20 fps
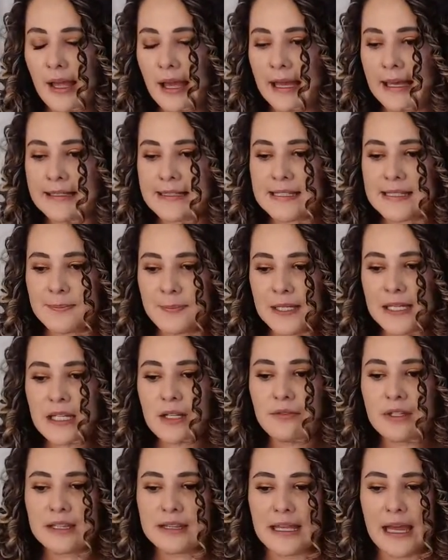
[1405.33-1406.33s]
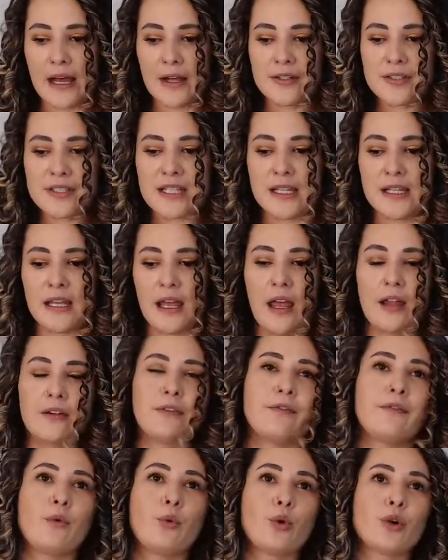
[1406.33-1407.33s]
at speed of
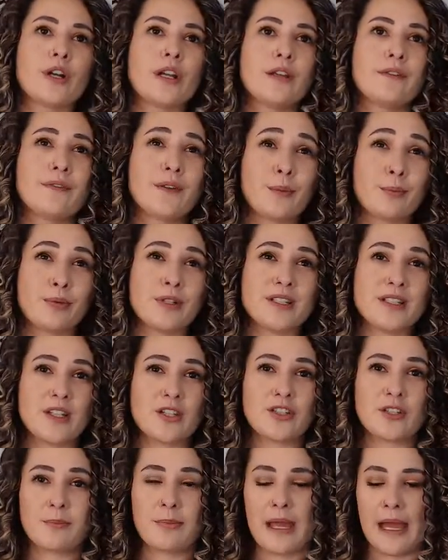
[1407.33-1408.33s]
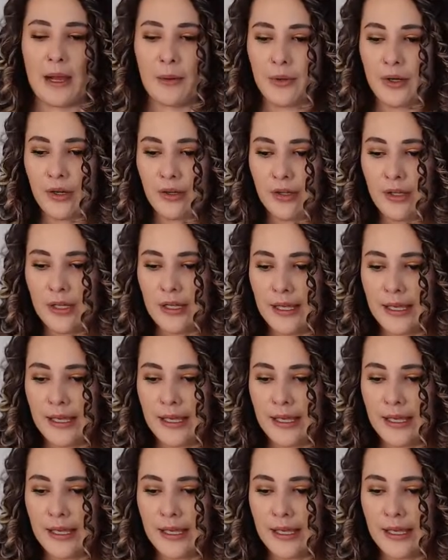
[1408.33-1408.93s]
1,040 for precision power,